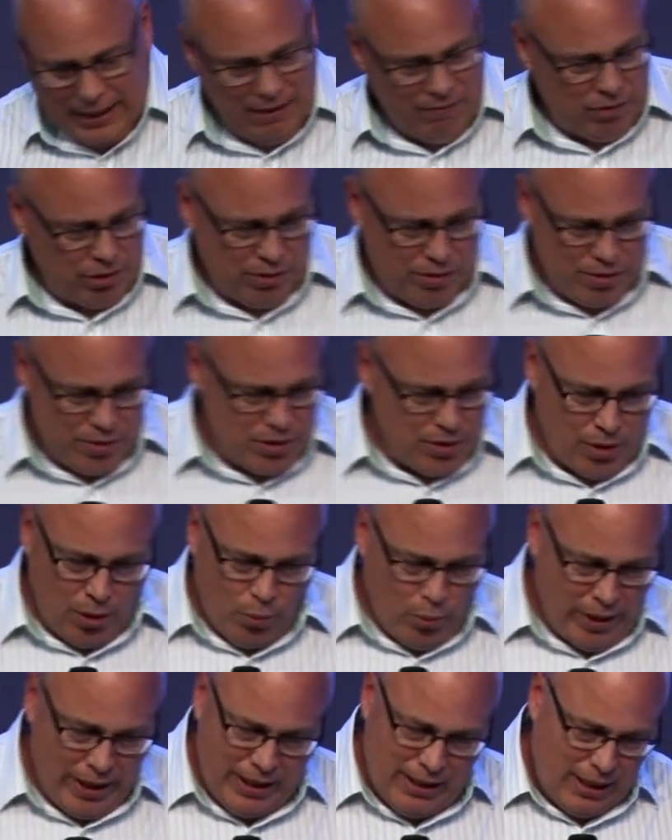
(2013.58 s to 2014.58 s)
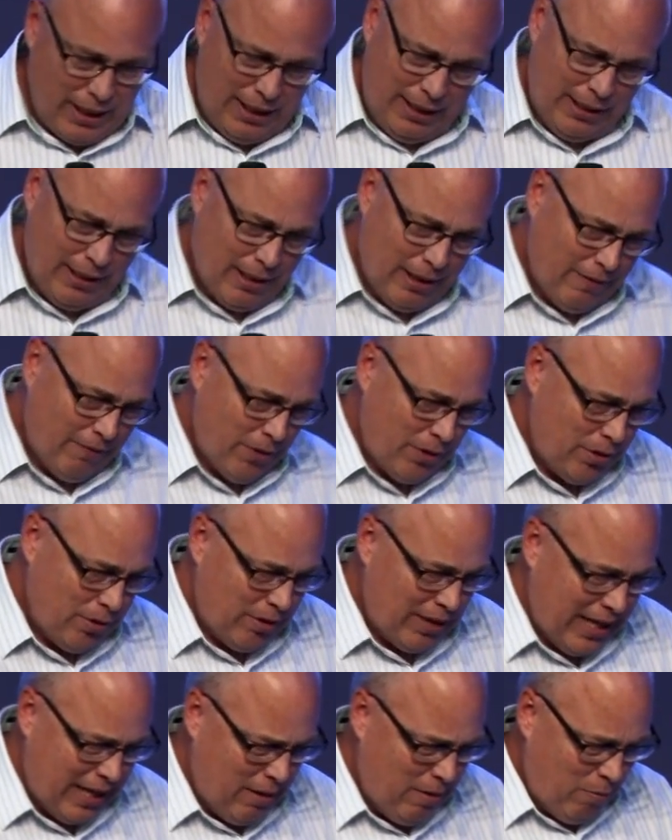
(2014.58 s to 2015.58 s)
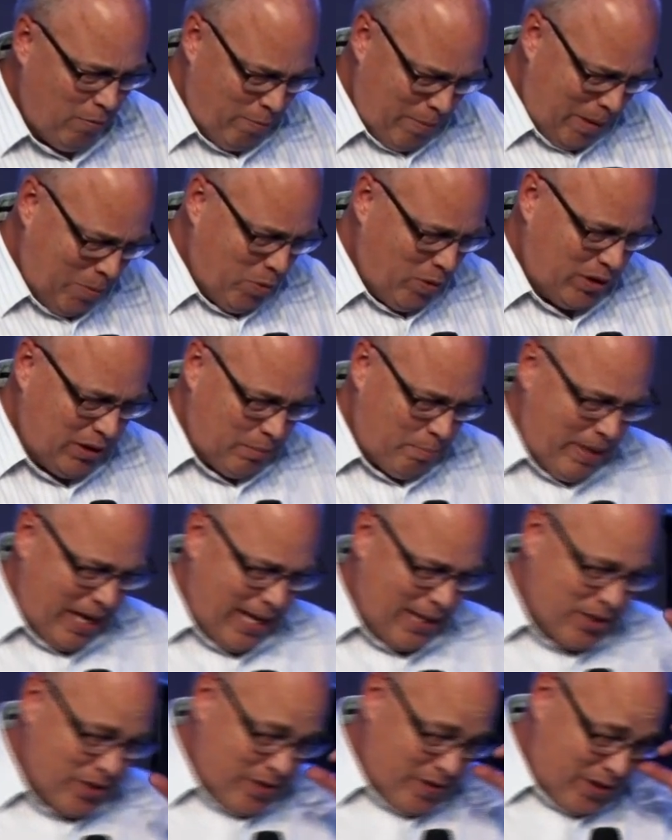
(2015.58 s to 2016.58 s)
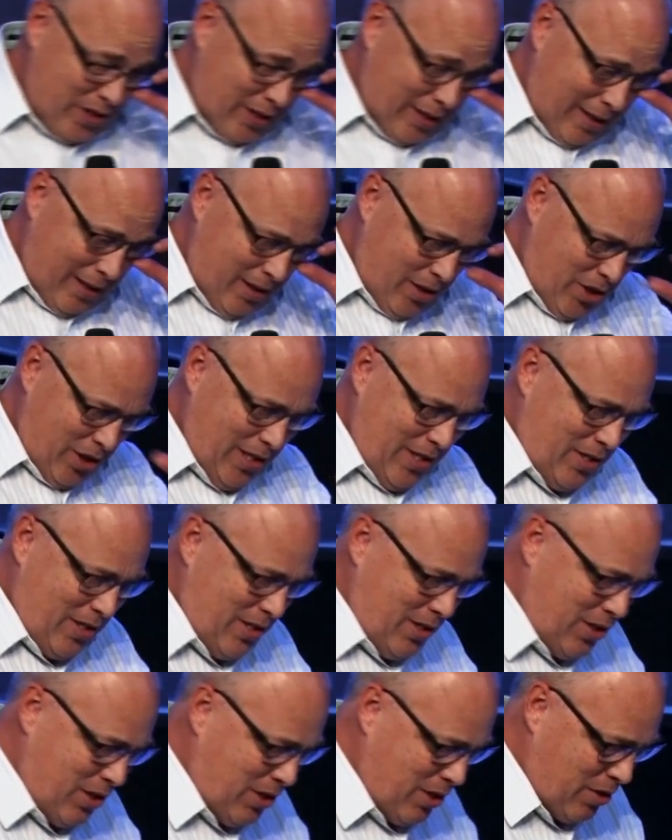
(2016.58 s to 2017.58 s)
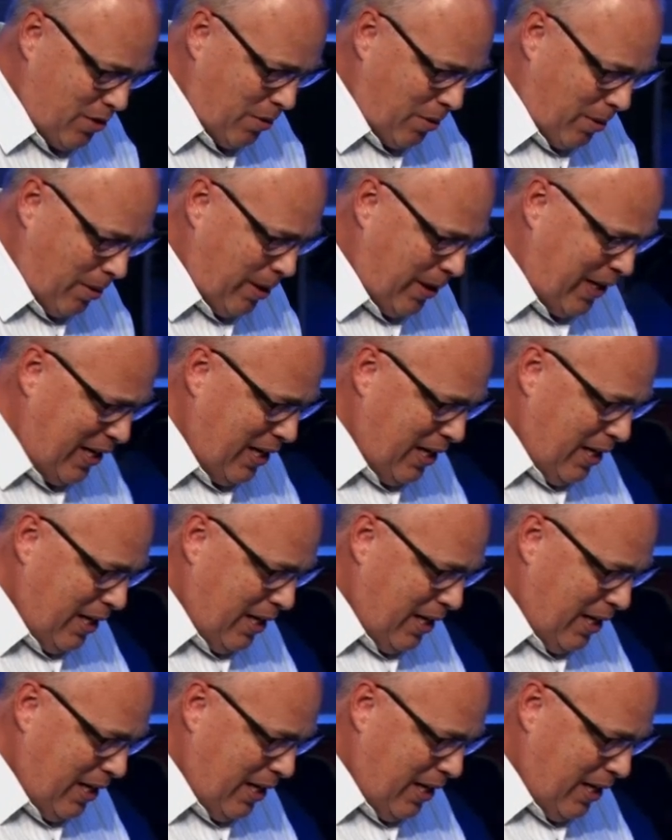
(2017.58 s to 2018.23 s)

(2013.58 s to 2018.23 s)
even though there's no way that he could ever do that. And remember what the master said in Jesus' story?